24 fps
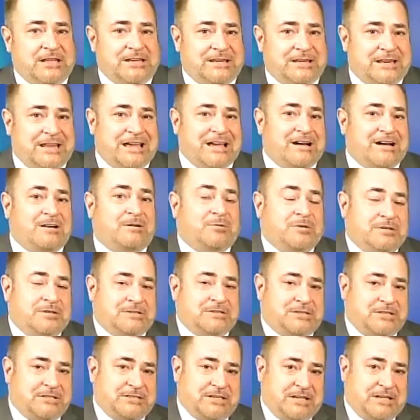now is
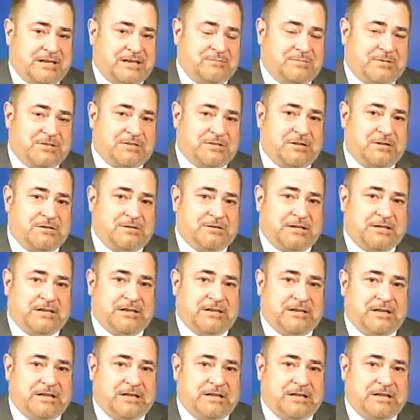the time to start getting